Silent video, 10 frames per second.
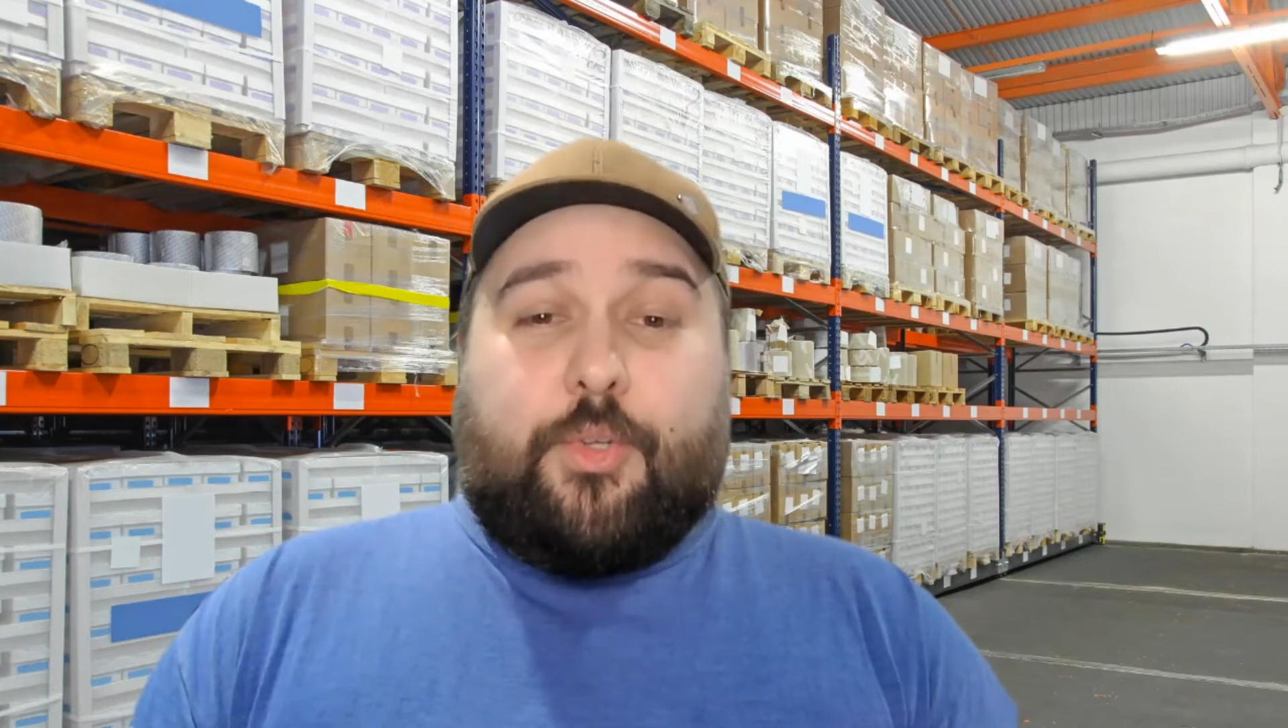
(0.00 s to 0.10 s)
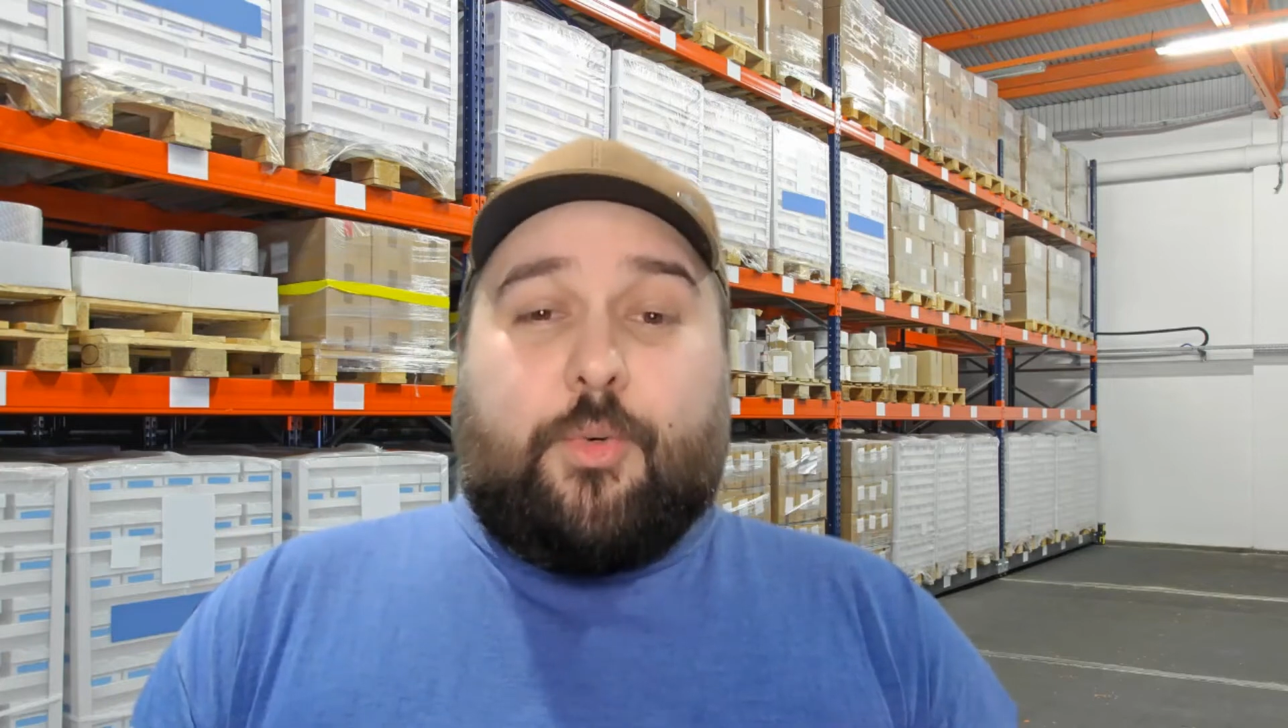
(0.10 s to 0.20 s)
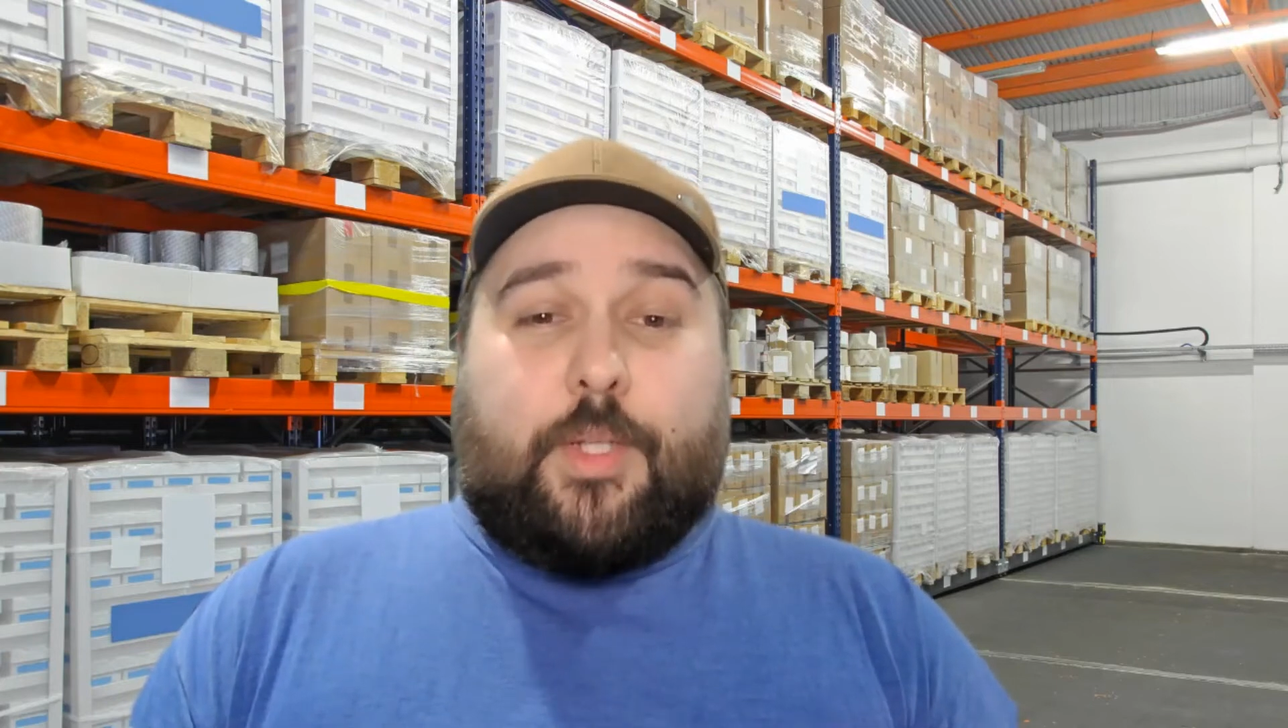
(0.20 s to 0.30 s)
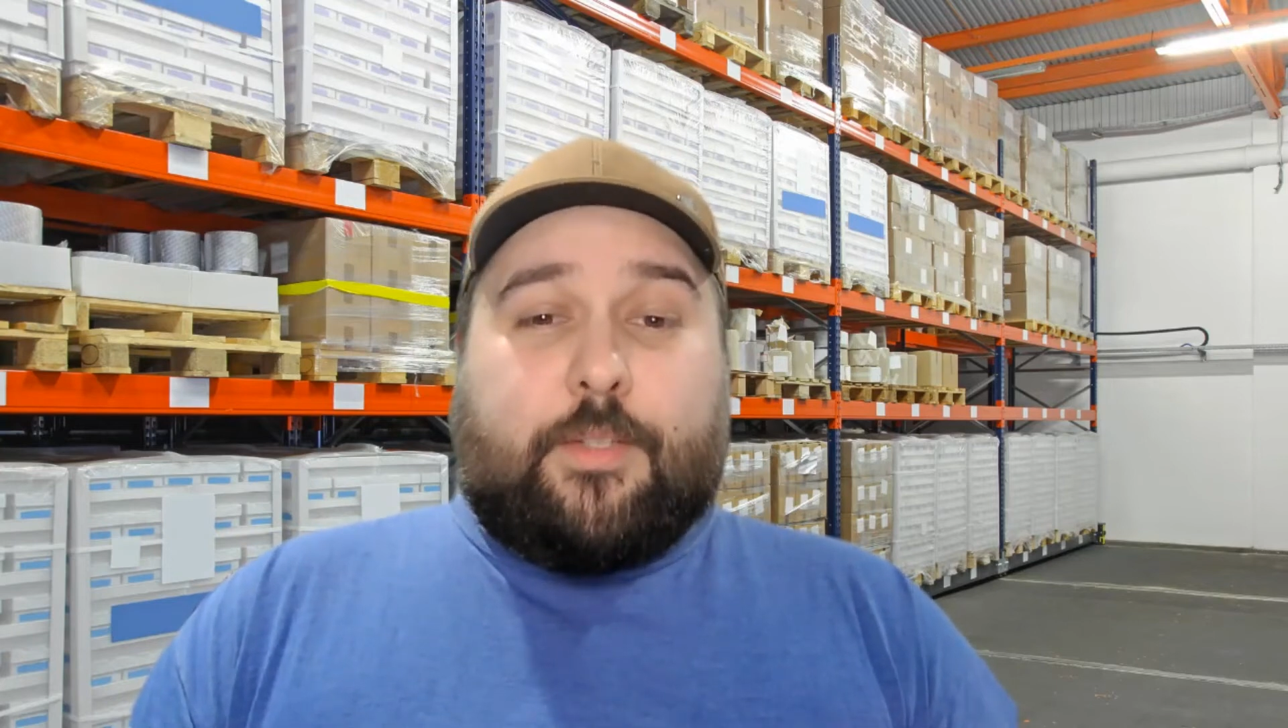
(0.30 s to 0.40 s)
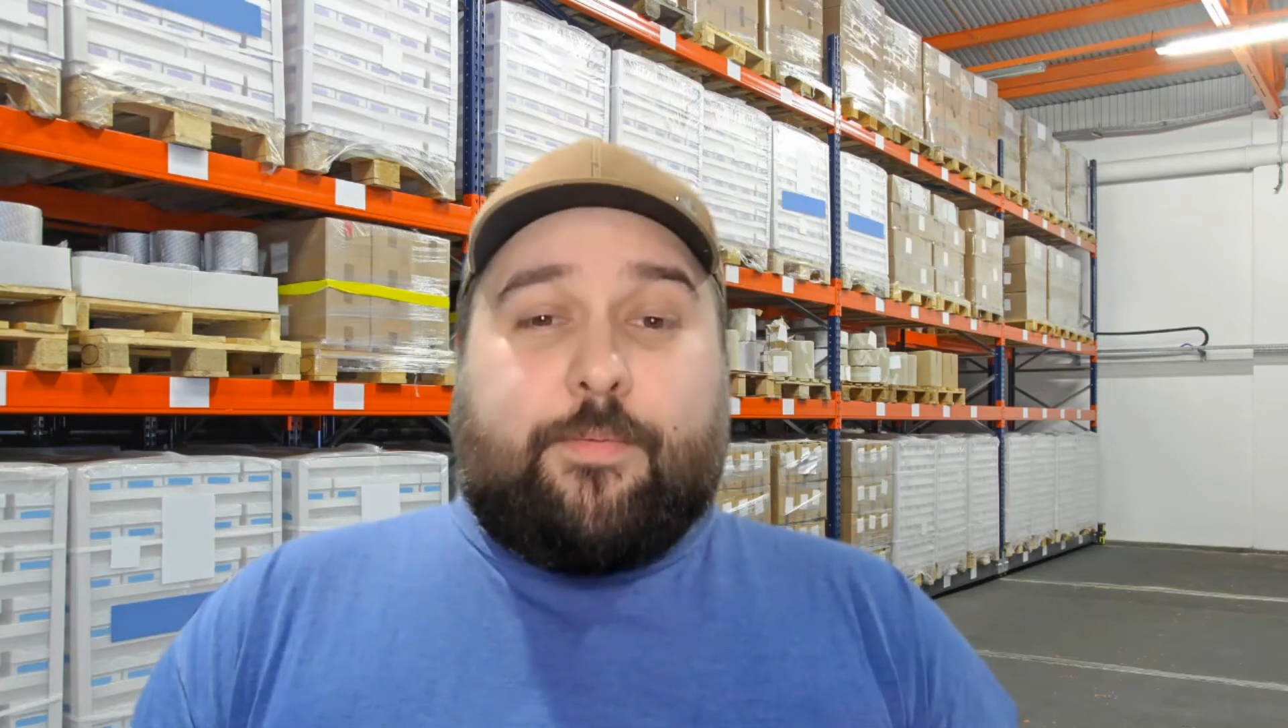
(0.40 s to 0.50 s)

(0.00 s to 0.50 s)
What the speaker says: you what's